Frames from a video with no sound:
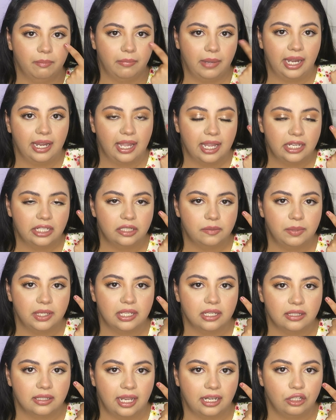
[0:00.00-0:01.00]
eyes
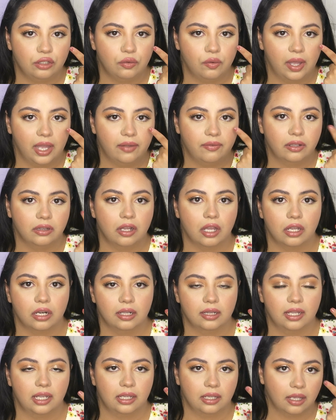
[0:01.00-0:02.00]
because I do have a lot
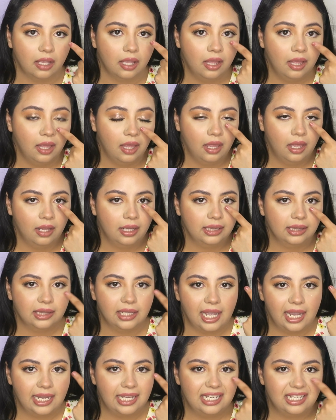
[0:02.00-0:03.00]
of like
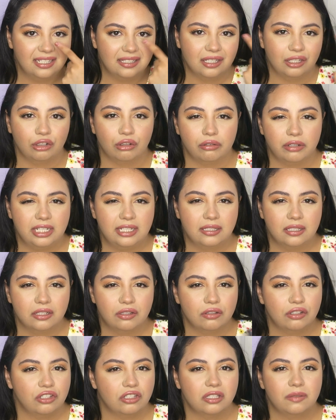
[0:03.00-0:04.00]
lines and
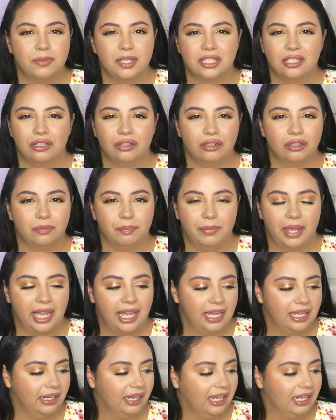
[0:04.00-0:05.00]
creases, so it just makes it look
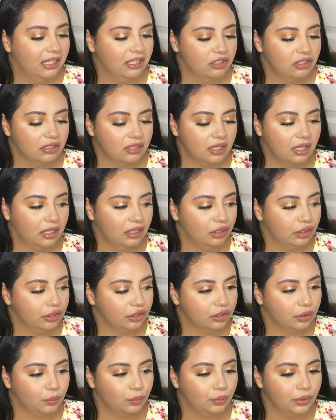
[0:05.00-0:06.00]
bad, and it just
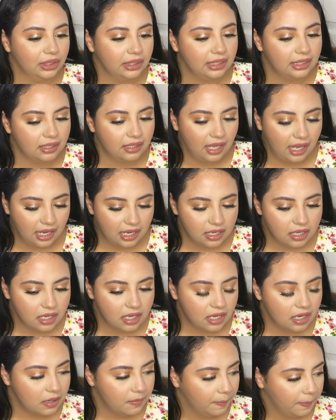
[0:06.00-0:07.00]
looked really
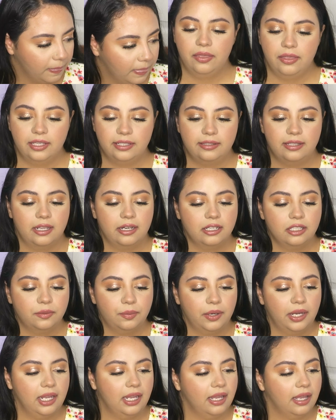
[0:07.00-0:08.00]
cakey. The setting
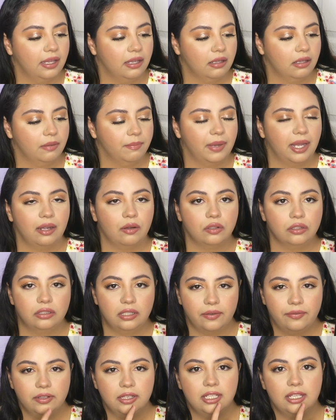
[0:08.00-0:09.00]
spray, I will
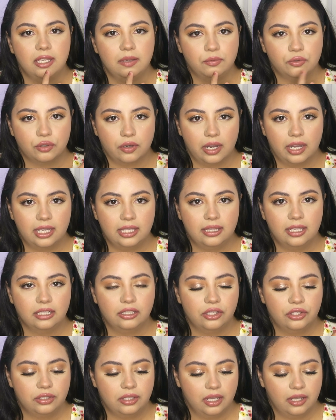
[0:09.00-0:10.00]
definitely keep trying
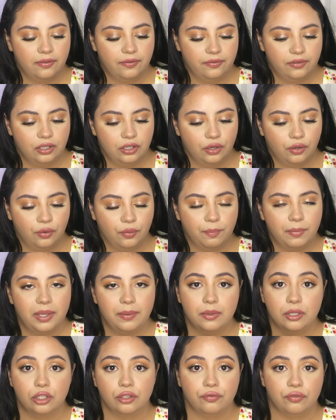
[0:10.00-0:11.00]
that to see if, you know,
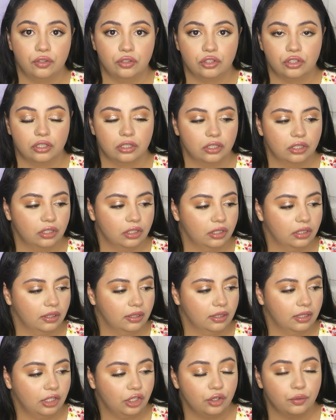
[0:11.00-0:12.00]
maybe in the future,
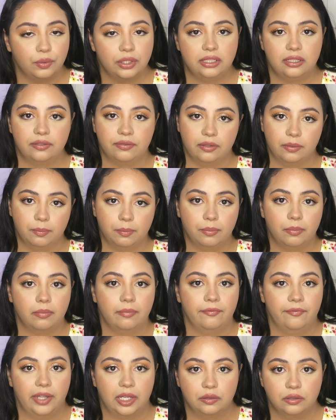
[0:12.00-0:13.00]
you know, with different
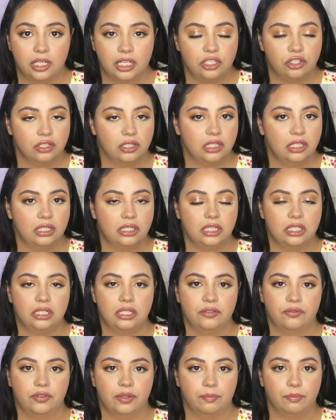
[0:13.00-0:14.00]
foundations and
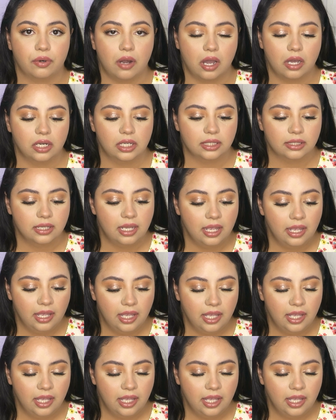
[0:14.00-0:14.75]
different products,